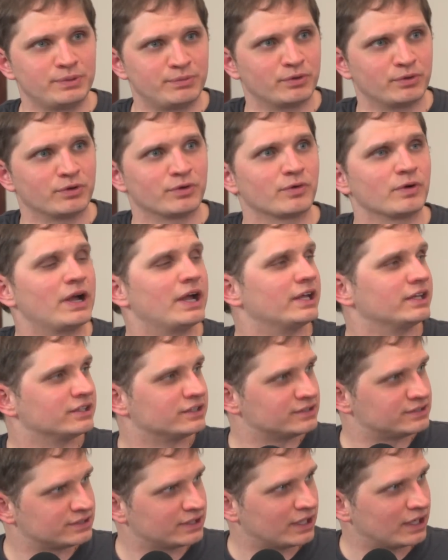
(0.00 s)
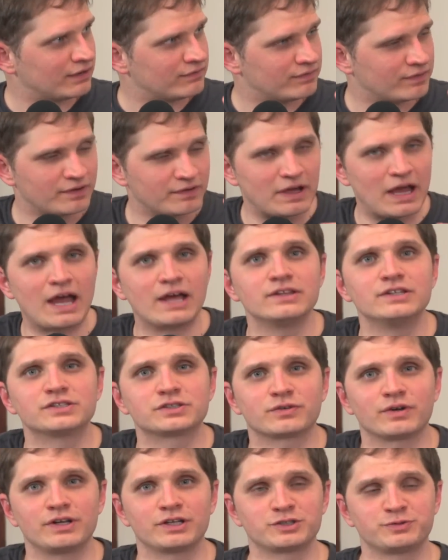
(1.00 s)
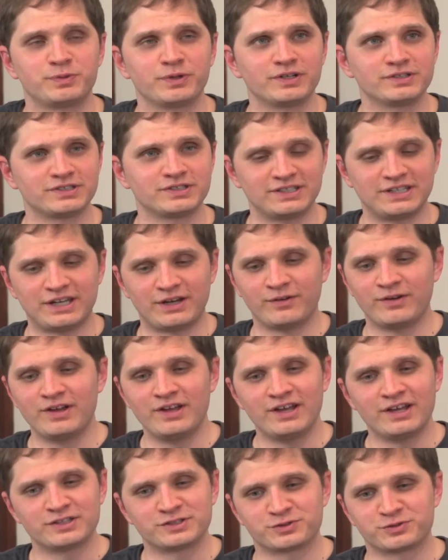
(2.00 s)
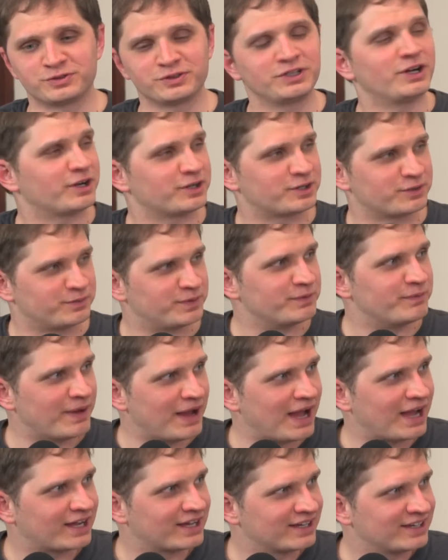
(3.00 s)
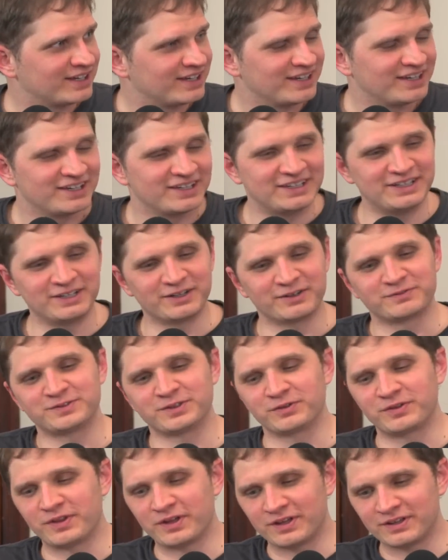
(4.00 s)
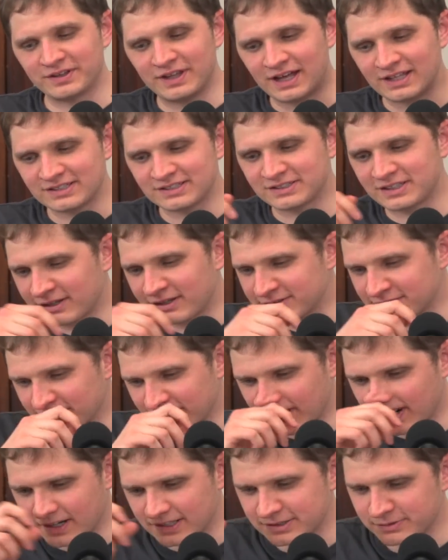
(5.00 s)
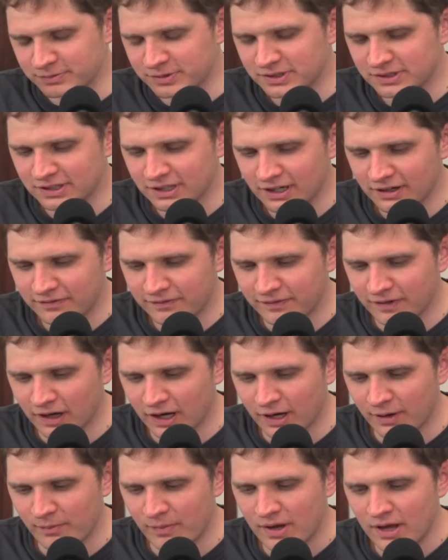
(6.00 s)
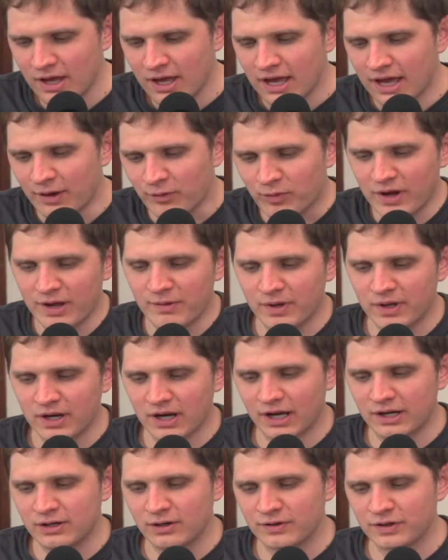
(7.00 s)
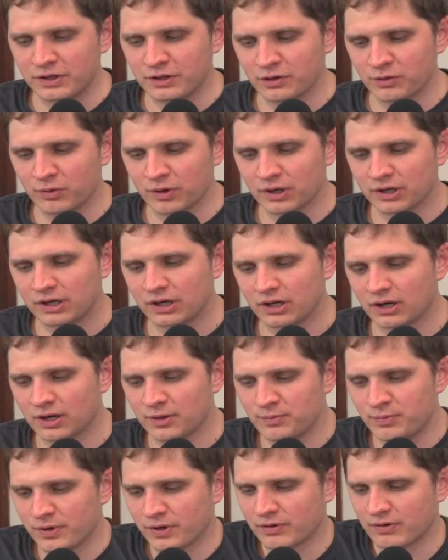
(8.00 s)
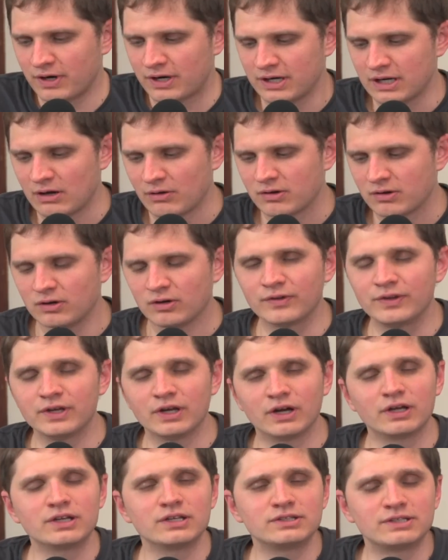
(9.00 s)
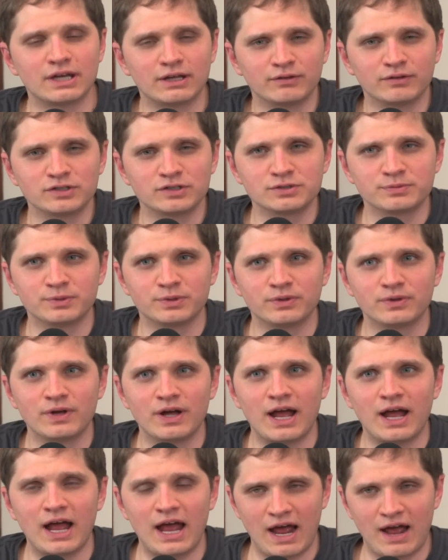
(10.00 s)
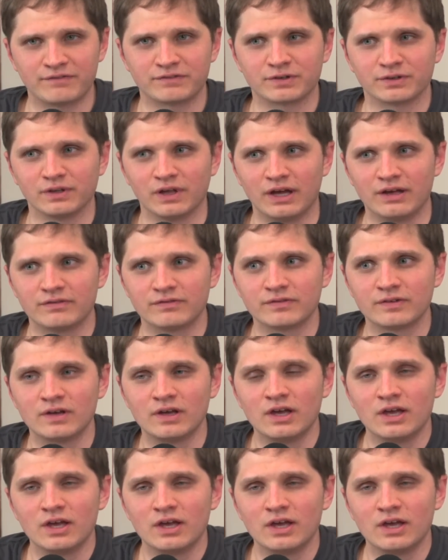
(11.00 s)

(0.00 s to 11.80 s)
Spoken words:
People will write and say, I've had this great experience, and now it's really hard to be back here. So that sounds like awesome stuff. And Raymond, I know that you're working on a book right now called The Unintelligible Afterlife.